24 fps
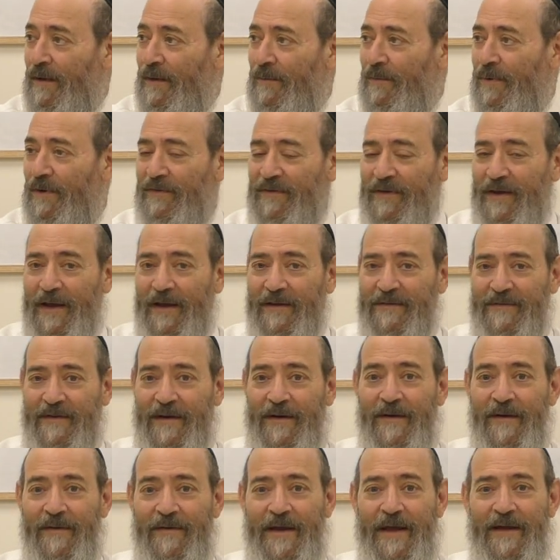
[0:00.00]
Person gets
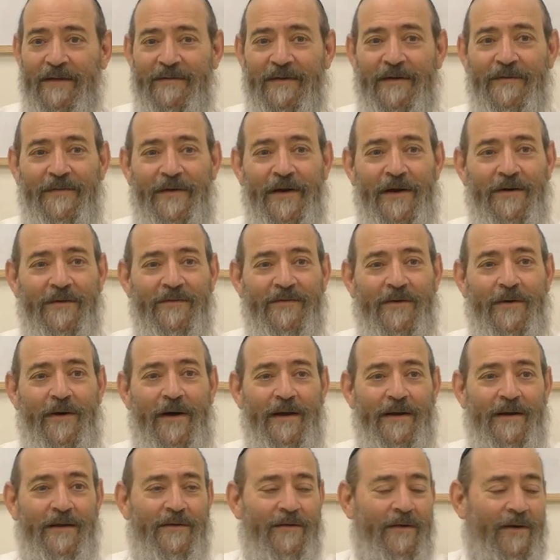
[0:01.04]
their fingers caught
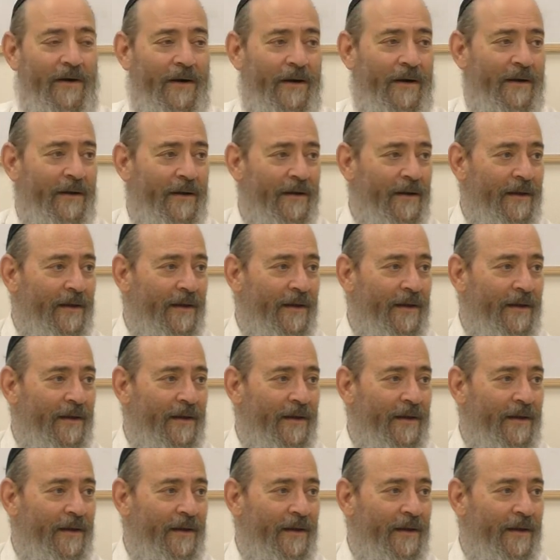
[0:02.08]
in the door.